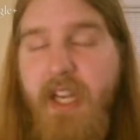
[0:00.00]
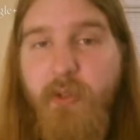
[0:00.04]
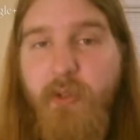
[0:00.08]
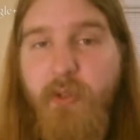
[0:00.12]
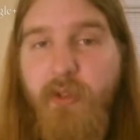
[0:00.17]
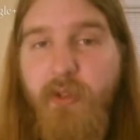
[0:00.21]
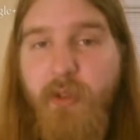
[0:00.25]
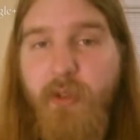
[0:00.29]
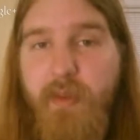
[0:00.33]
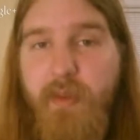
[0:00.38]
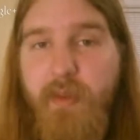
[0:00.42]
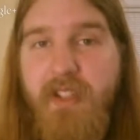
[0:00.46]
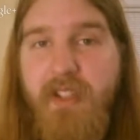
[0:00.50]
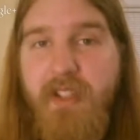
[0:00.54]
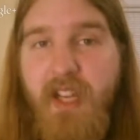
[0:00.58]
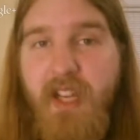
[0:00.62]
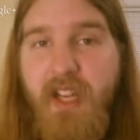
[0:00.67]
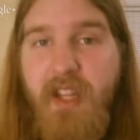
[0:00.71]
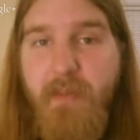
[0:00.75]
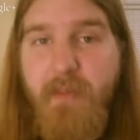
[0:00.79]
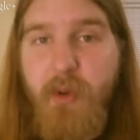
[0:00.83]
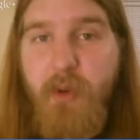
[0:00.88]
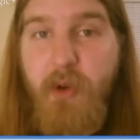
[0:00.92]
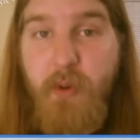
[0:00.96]
comes from inside
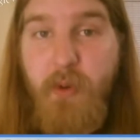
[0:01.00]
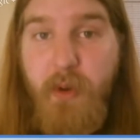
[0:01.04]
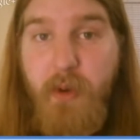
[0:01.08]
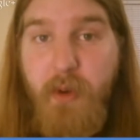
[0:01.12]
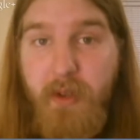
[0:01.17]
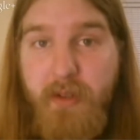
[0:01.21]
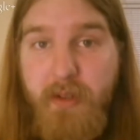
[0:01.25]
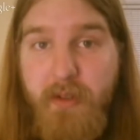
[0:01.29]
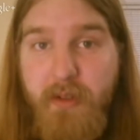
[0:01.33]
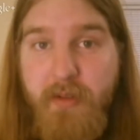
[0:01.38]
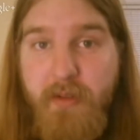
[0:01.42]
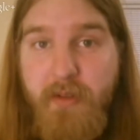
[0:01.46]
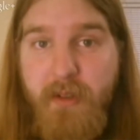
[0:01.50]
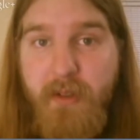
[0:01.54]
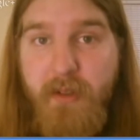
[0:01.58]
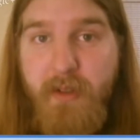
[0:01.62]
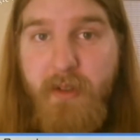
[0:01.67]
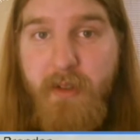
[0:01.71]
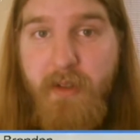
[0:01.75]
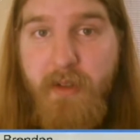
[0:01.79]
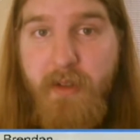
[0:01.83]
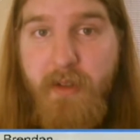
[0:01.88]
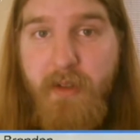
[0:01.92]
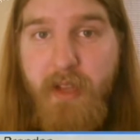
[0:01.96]
the moon.
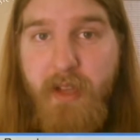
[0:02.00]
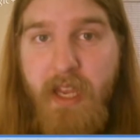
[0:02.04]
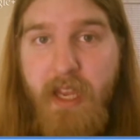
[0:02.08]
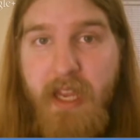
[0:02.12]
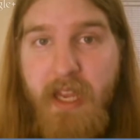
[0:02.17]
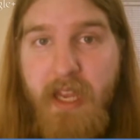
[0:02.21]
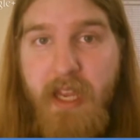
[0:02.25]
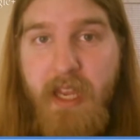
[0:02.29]
He doesn't.